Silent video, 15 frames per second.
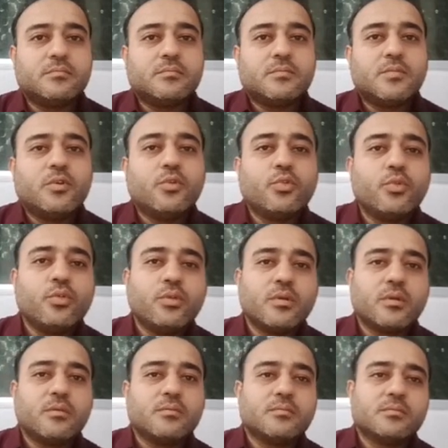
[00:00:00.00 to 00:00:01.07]
route
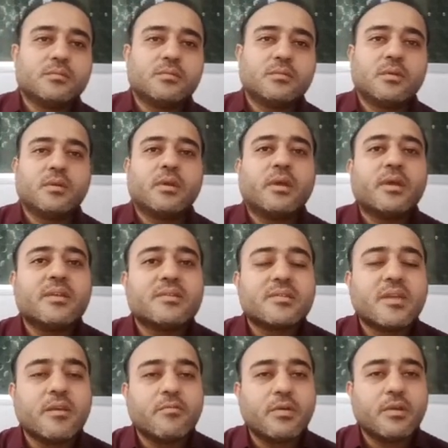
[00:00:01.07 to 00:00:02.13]
is
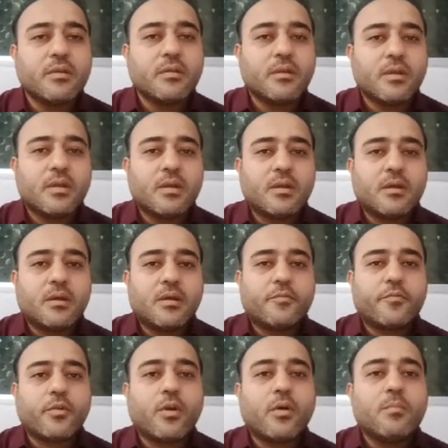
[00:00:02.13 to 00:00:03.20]
given
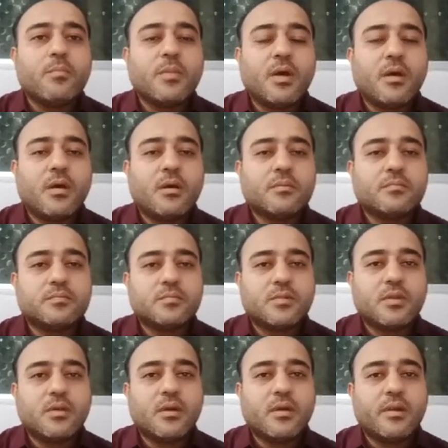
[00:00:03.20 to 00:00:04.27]
from
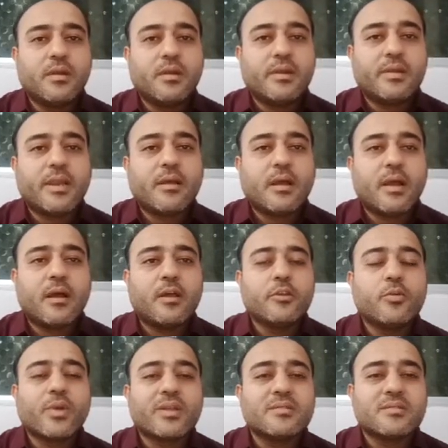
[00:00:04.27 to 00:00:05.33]
you
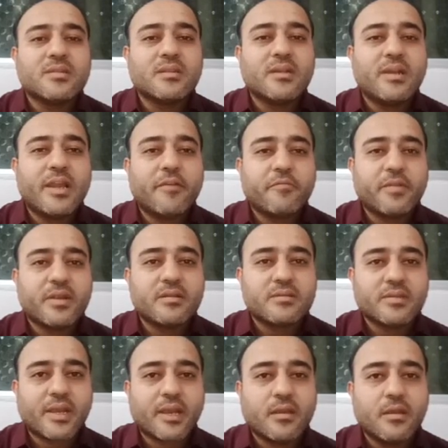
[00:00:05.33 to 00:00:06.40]
can see the left hand
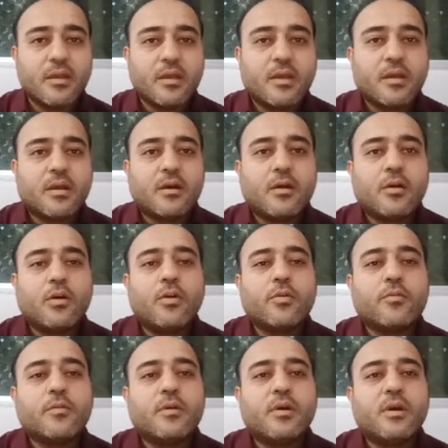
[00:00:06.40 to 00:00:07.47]
side
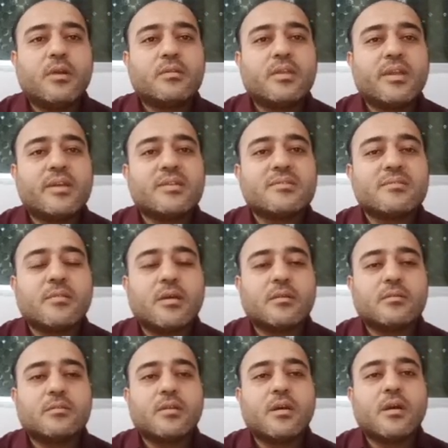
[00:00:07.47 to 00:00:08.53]
of, that is
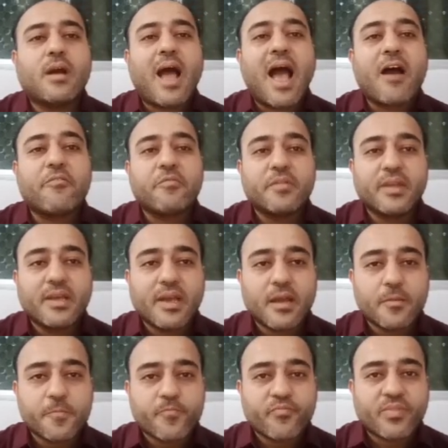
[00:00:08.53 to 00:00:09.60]
the Africa,
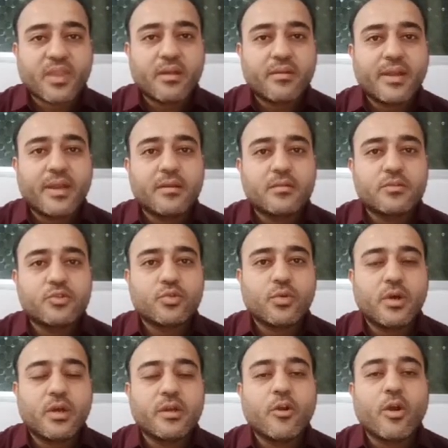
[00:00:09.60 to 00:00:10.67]
right? So a
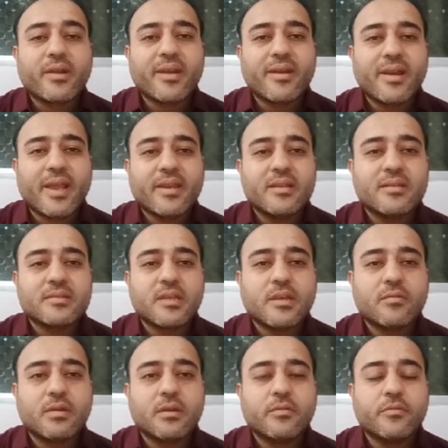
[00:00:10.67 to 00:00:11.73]
dotted line is
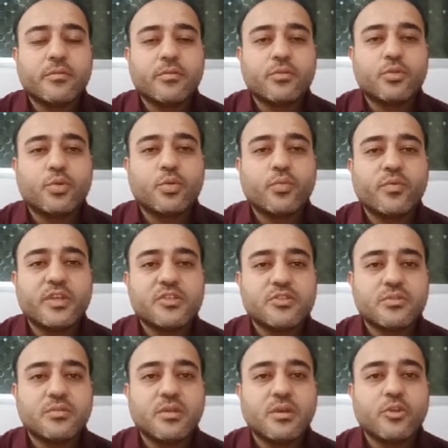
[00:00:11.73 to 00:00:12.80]
given through which
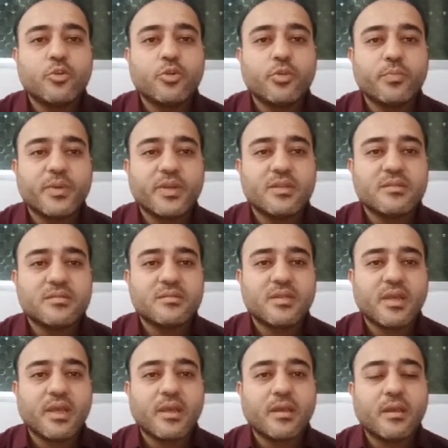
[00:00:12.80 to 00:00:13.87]
the Europeans,
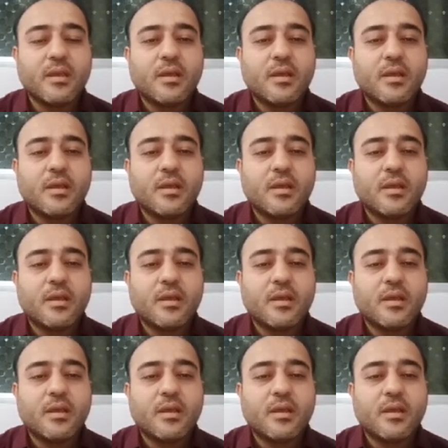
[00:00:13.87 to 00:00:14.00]
they